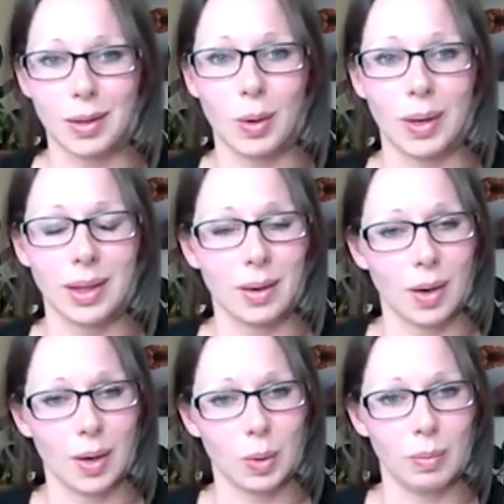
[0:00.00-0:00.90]
knowing that
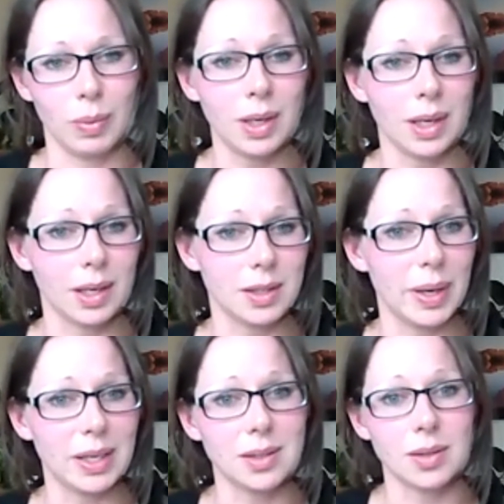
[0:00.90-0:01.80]
autoimmunity is
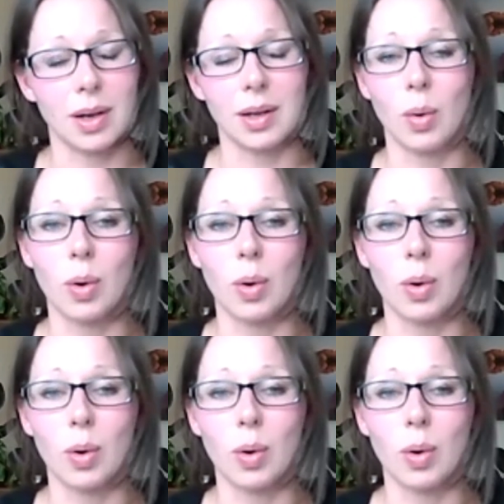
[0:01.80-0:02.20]
based on